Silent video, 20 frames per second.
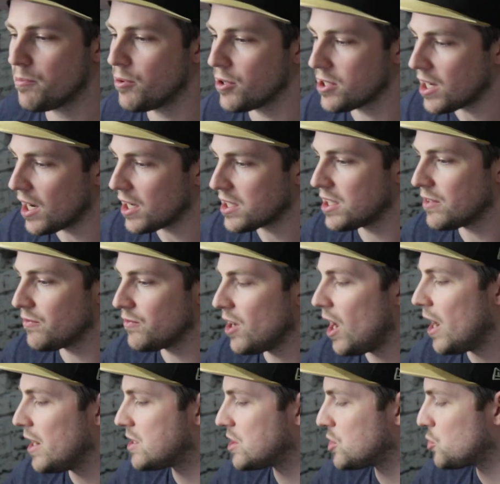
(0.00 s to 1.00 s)
a productive
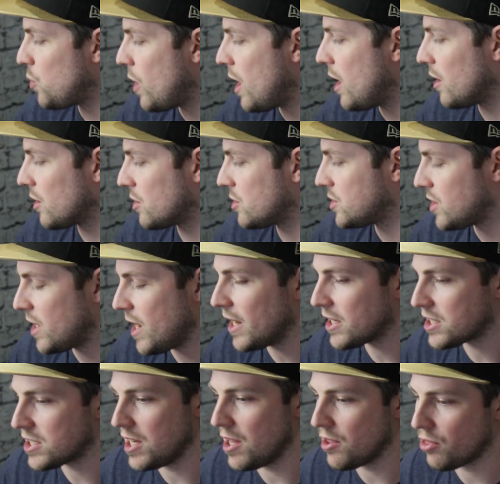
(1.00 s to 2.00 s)
night as well, because I
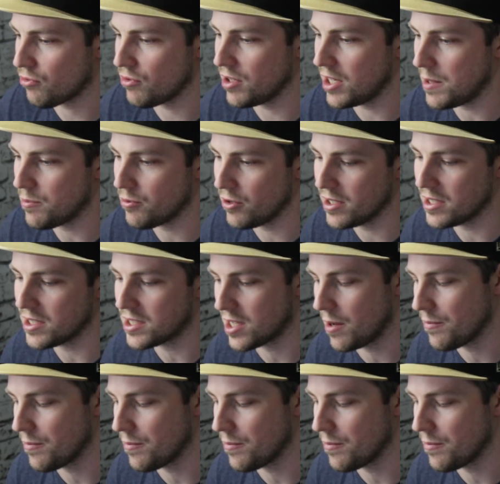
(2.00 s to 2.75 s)
actually 3D printed